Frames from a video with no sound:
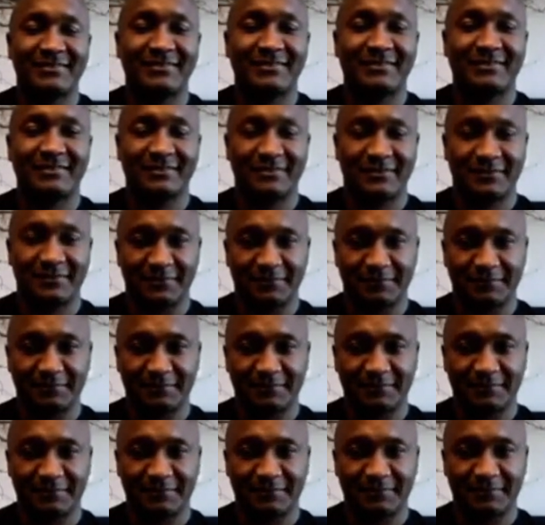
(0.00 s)

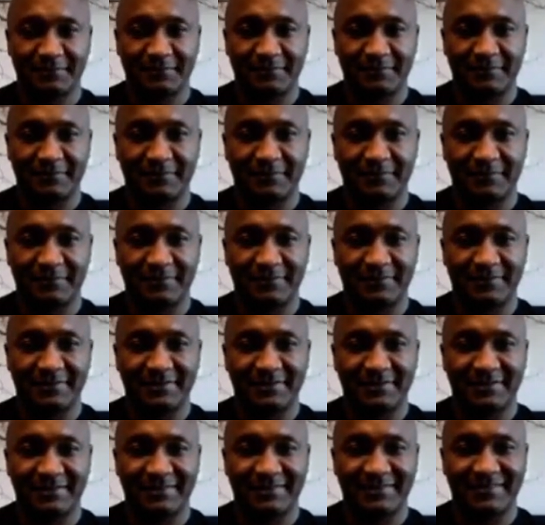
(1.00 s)

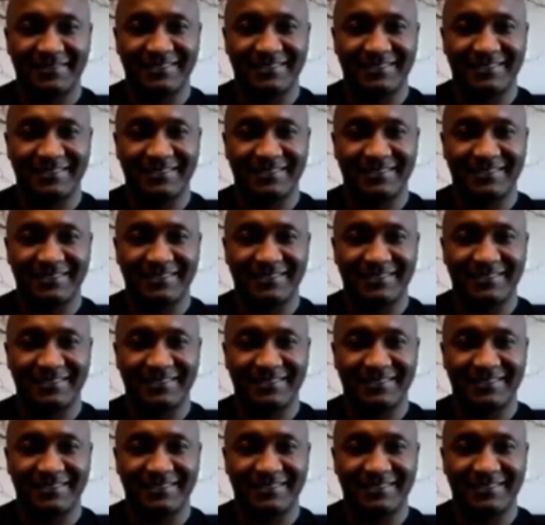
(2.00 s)
(silent)